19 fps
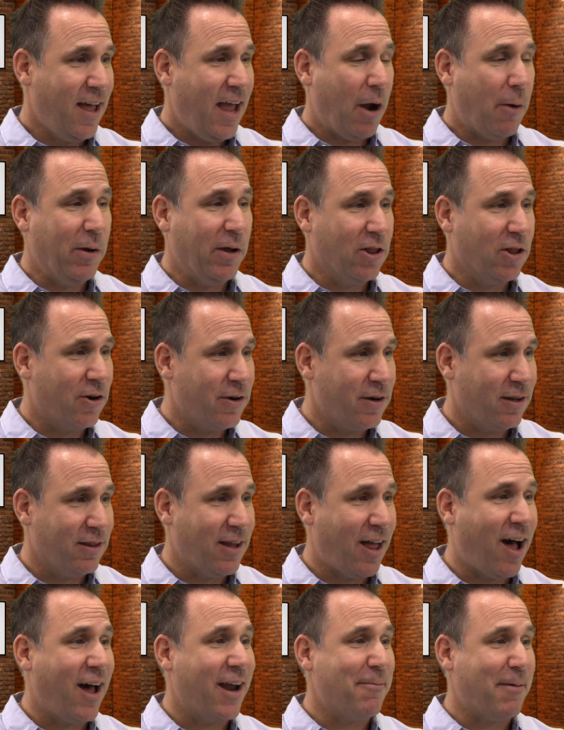And we learned a
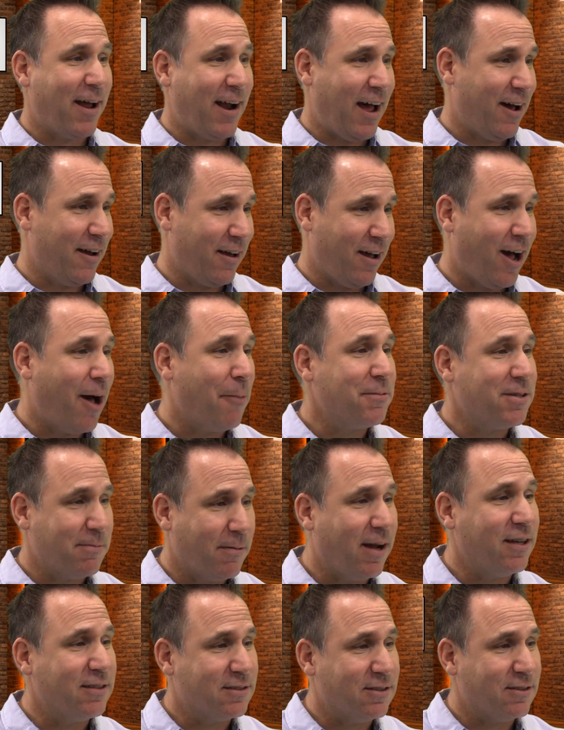lot about how to
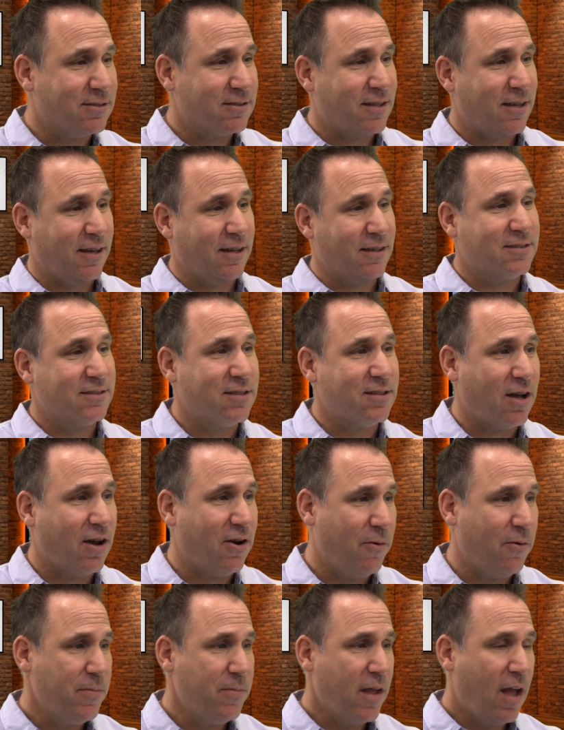optimize those things. Mm,
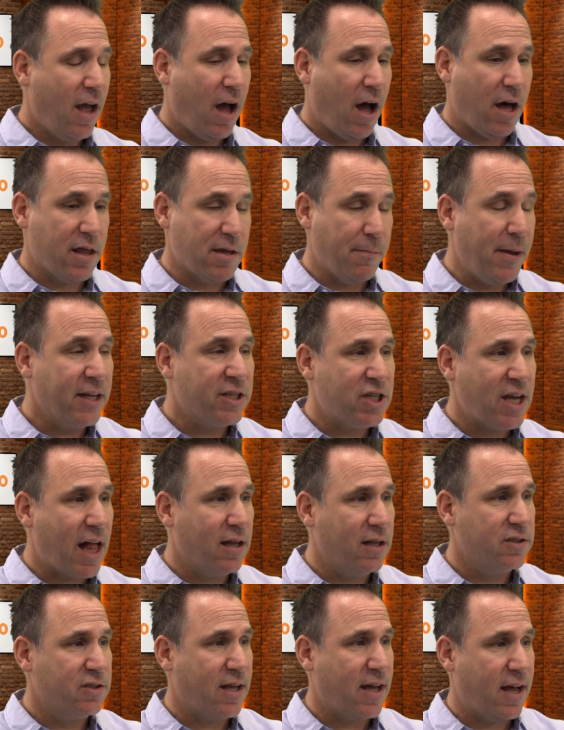so okay. Okay. Uh, the big
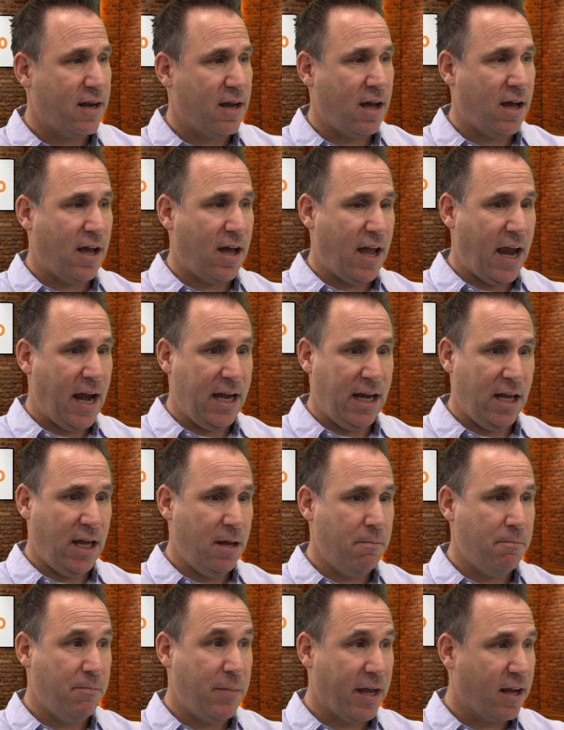challenge that uh,
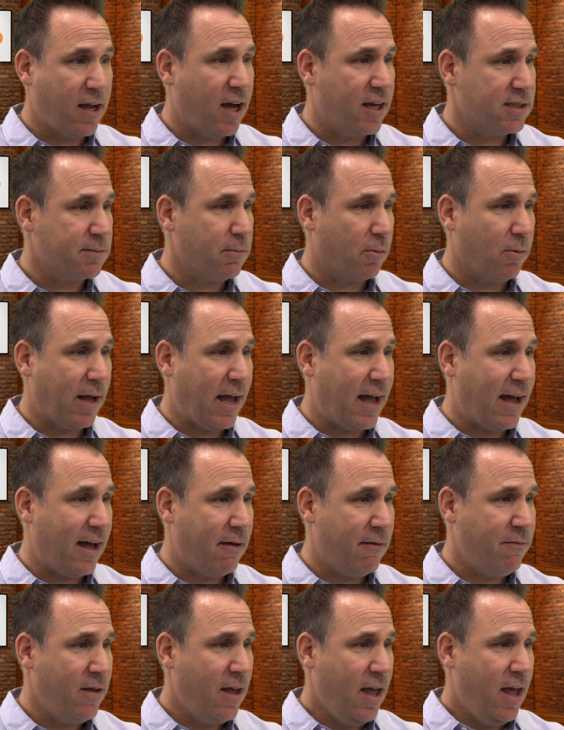any big customer will
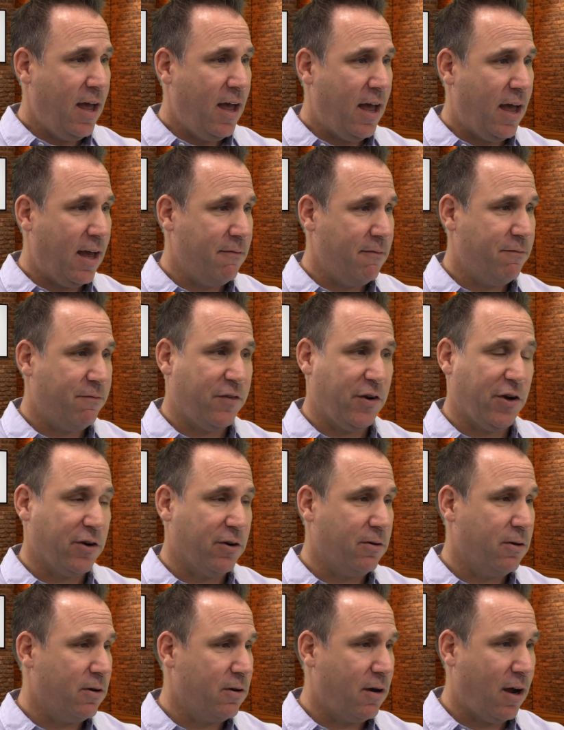have, and for
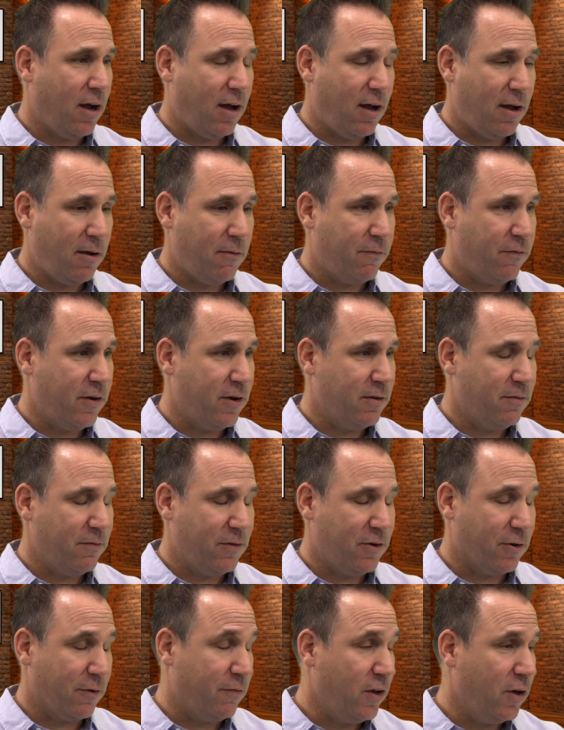your uh, for
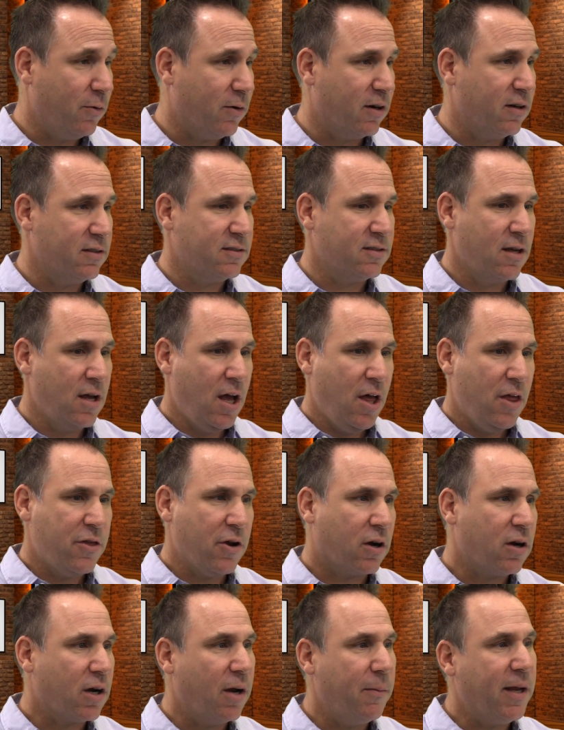your viewers,
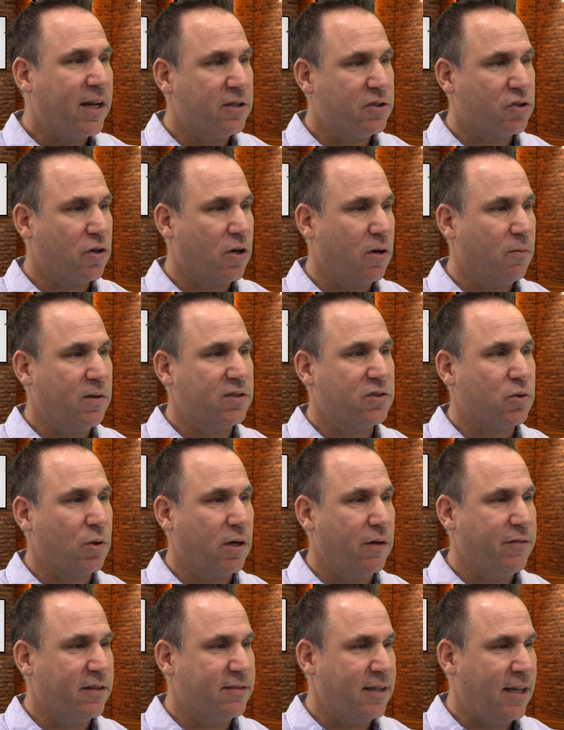they're going to be concerned with sort
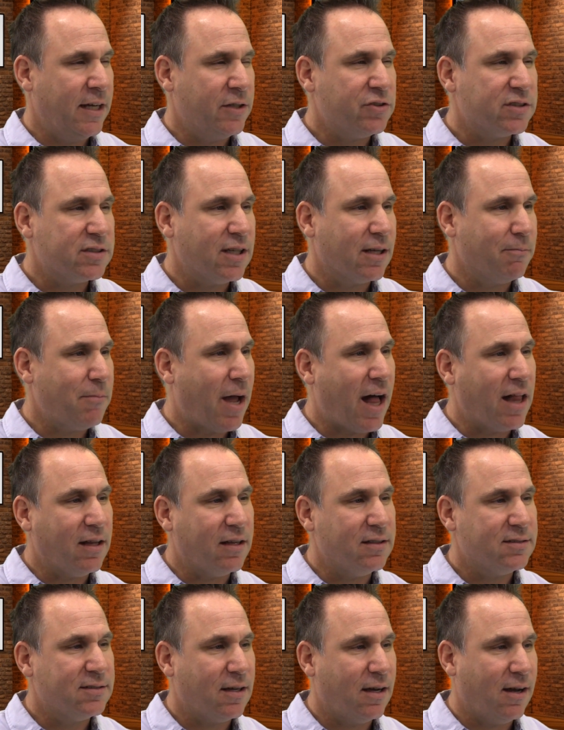of this interesting
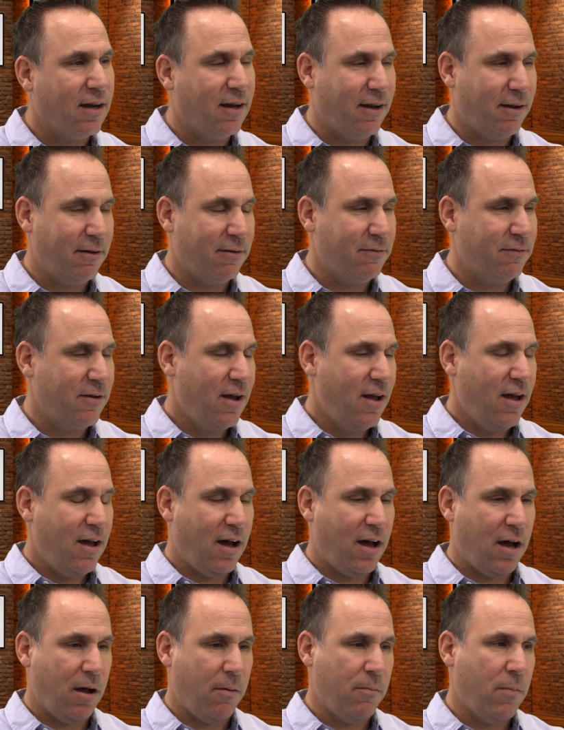balance of
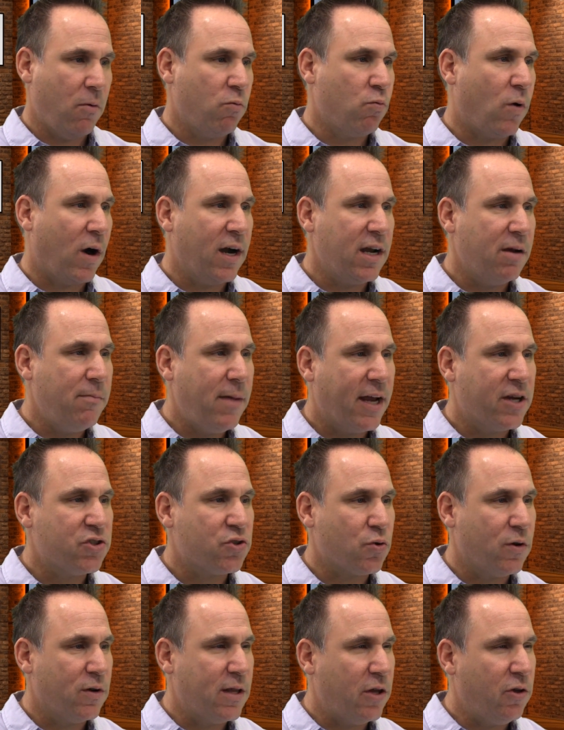um, wanting to make
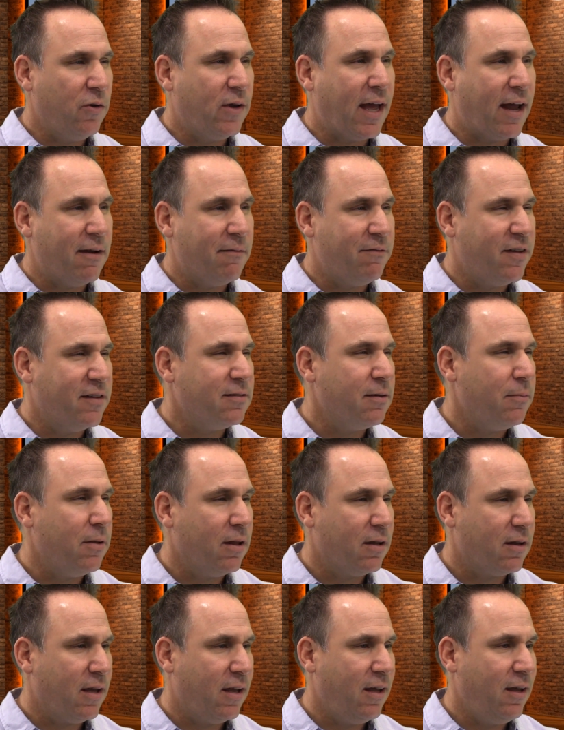sure that you get
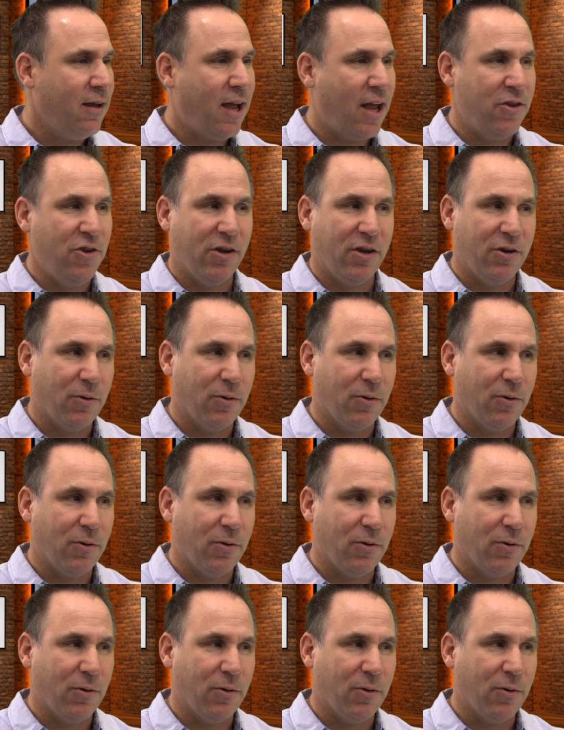visibility and you okay.